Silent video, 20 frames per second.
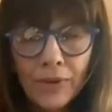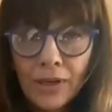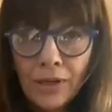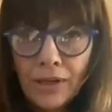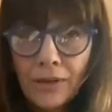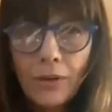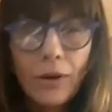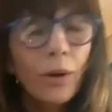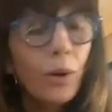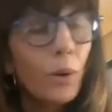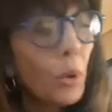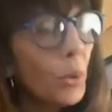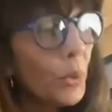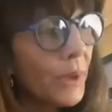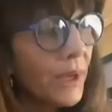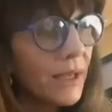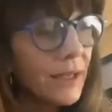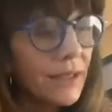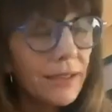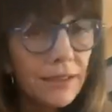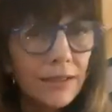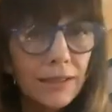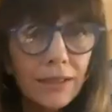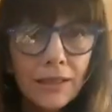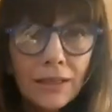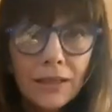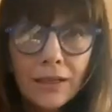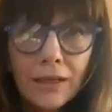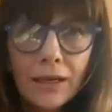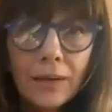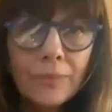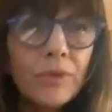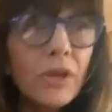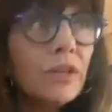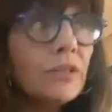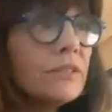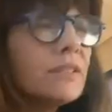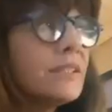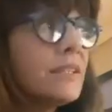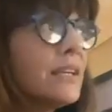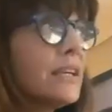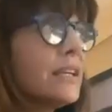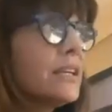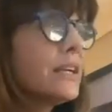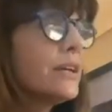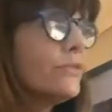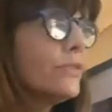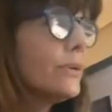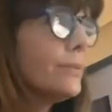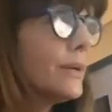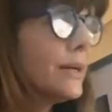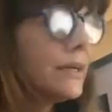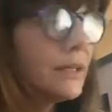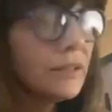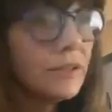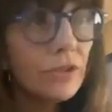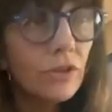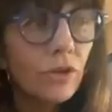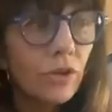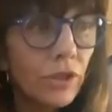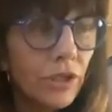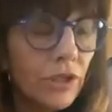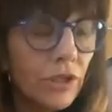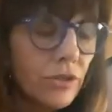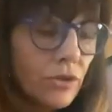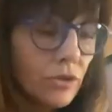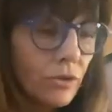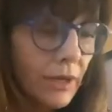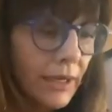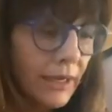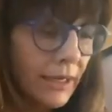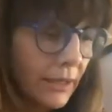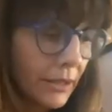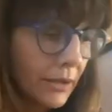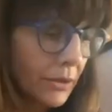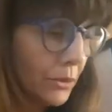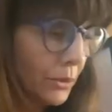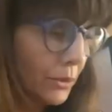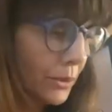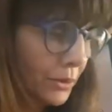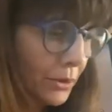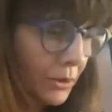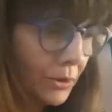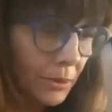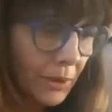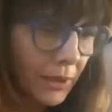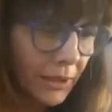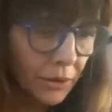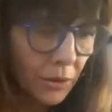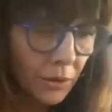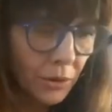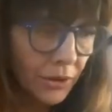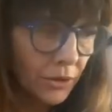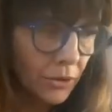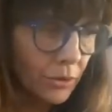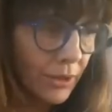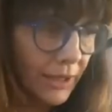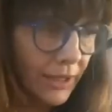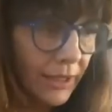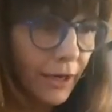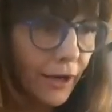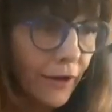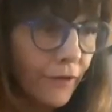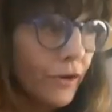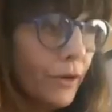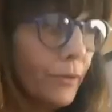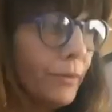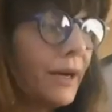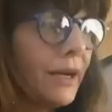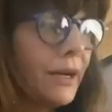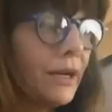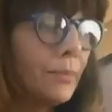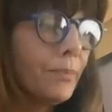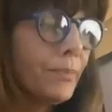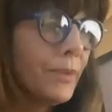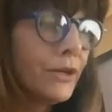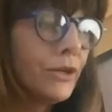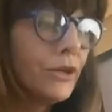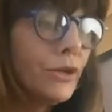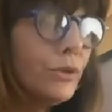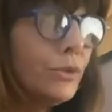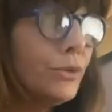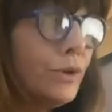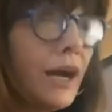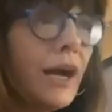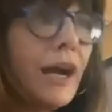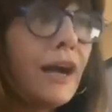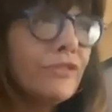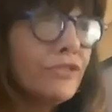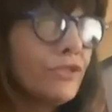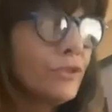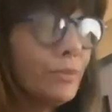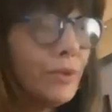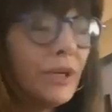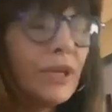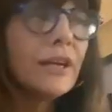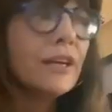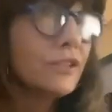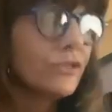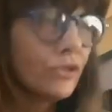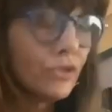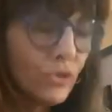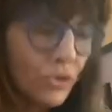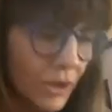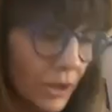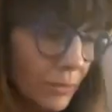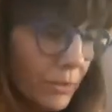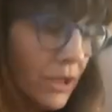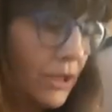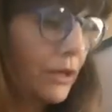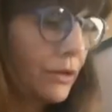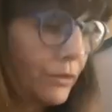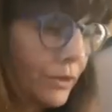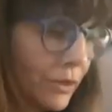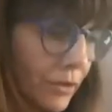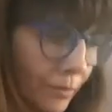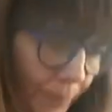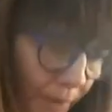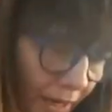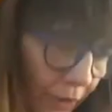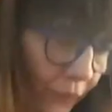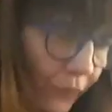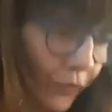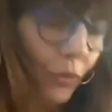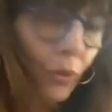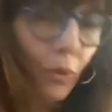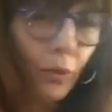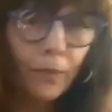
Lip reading: always. I'm not saying everybody's going to like you or you are going to like everybody, but you have to be extremely respectful.